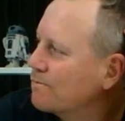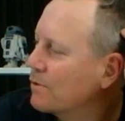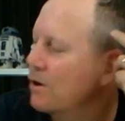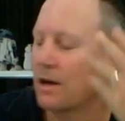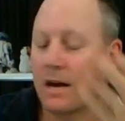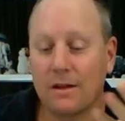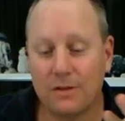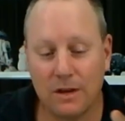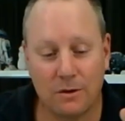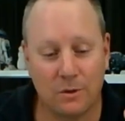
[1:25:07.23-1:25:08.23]
I can't
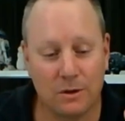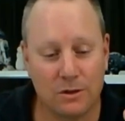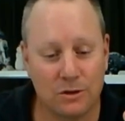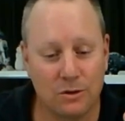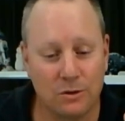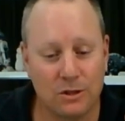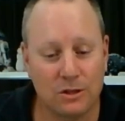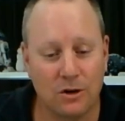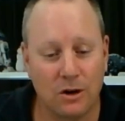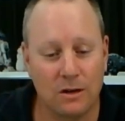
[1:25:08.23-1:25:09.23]
think of what it's called. It's
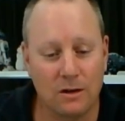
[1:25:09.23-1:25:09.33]
got